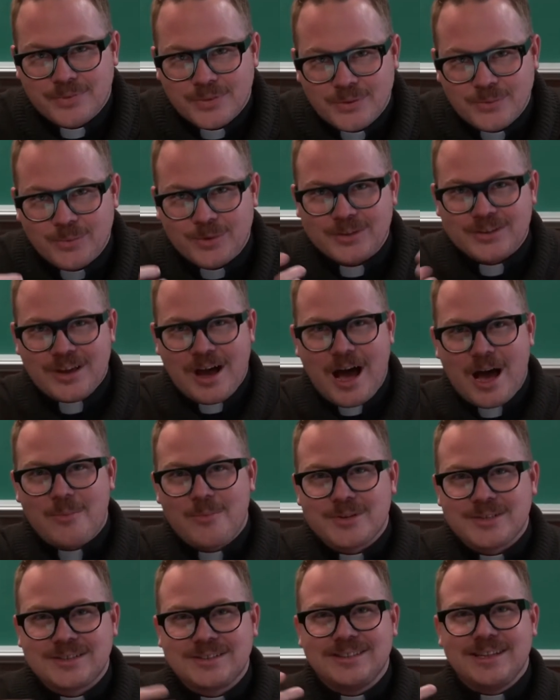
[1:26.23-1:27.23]
when God
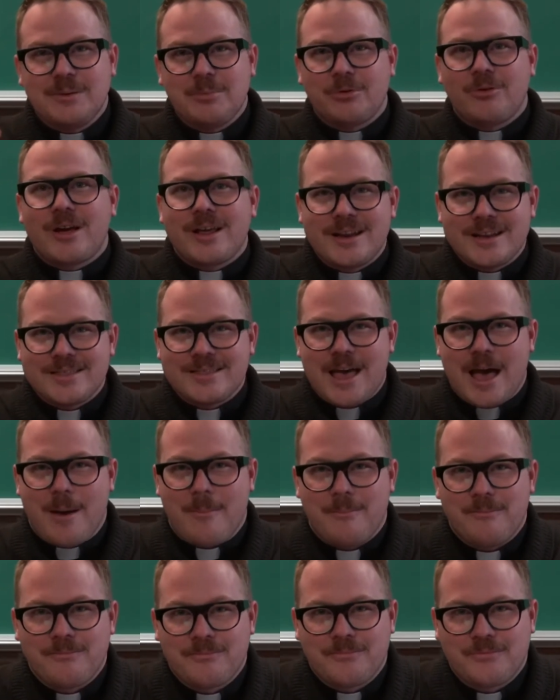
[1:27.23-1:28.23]
was liberating
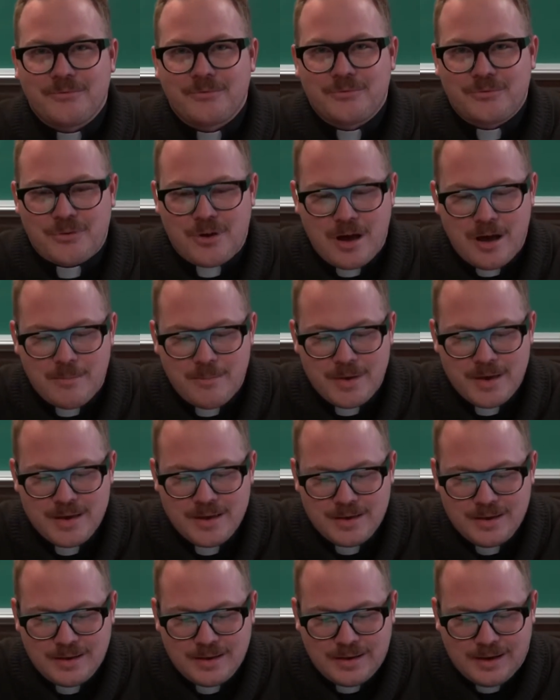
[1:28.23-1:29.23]
them from
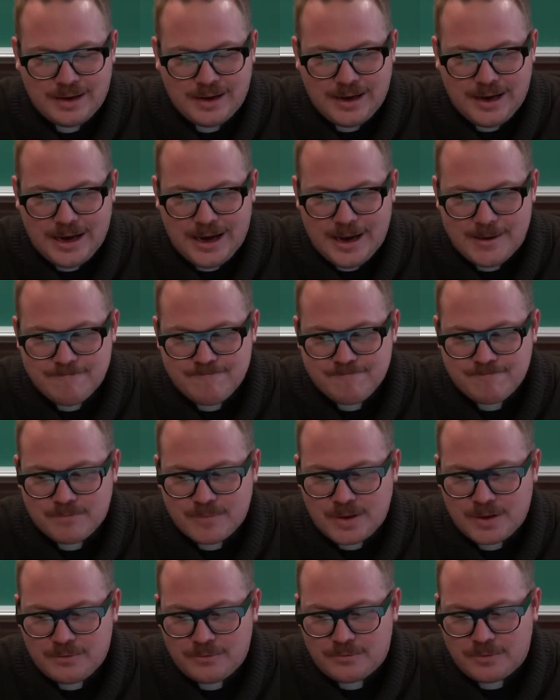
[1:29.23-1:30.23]

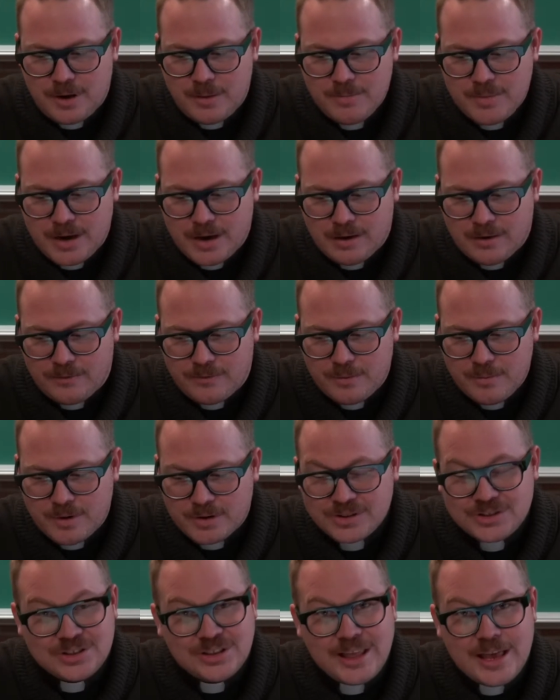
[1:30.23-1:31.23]
their
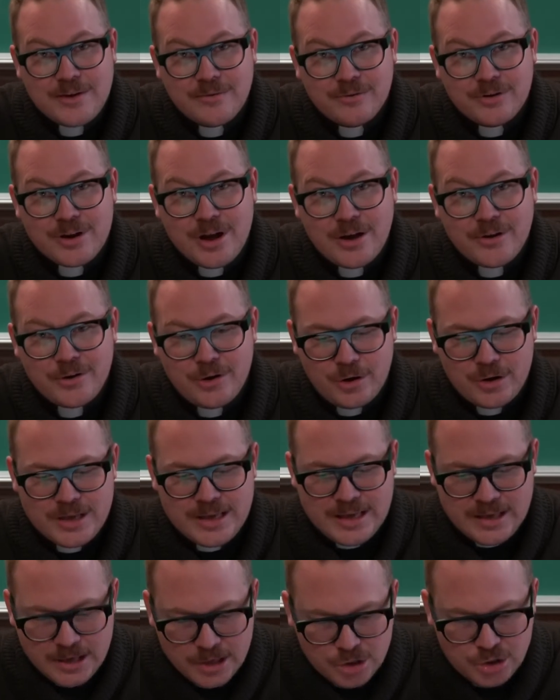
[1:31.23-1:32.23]
slavery under
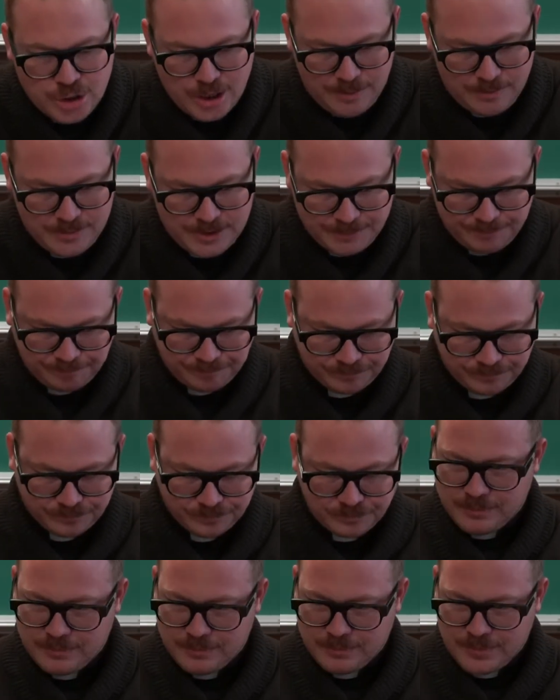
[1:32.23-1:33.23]
Egypt.
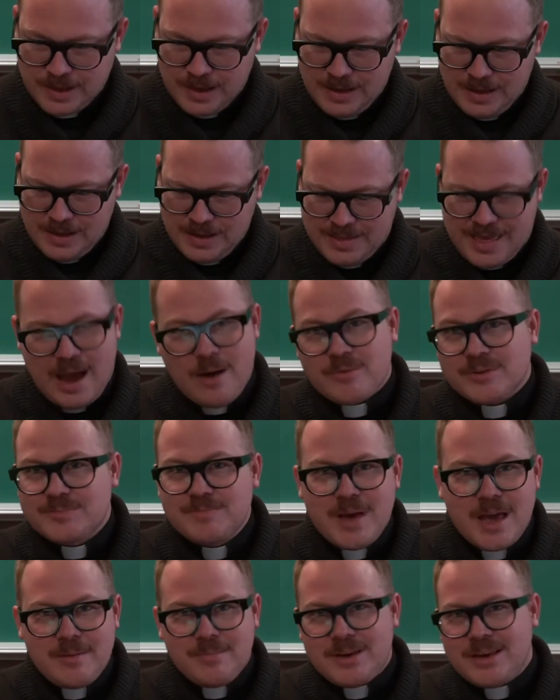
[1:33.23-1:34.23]
That was
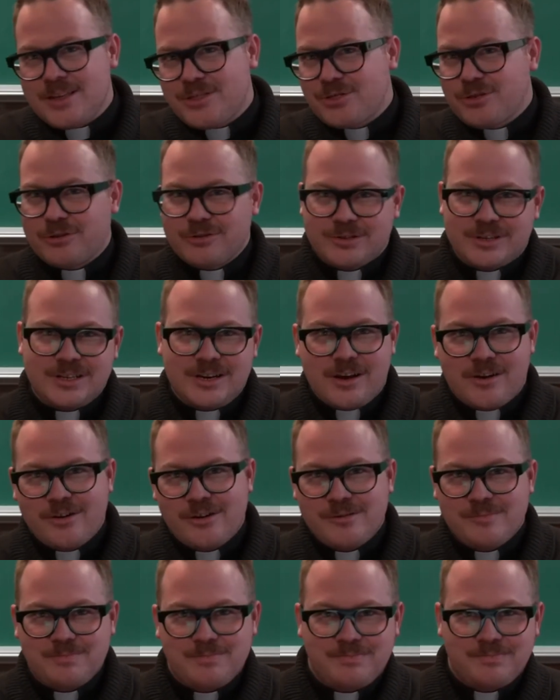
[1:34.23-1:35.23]
maybe
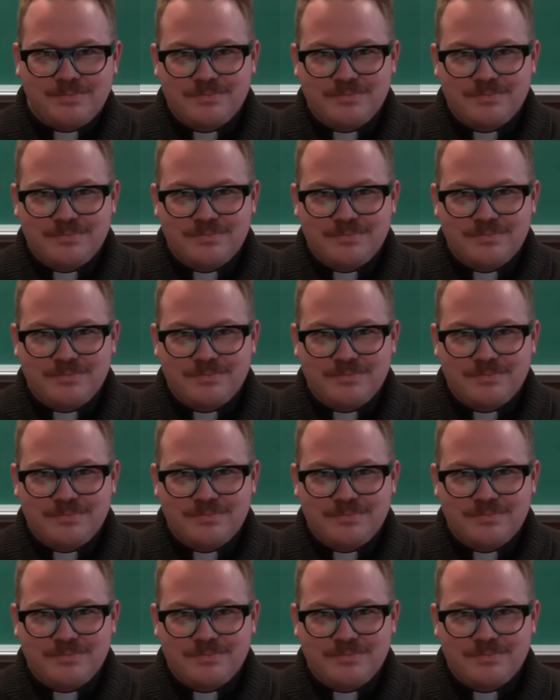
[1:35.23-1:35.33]
1300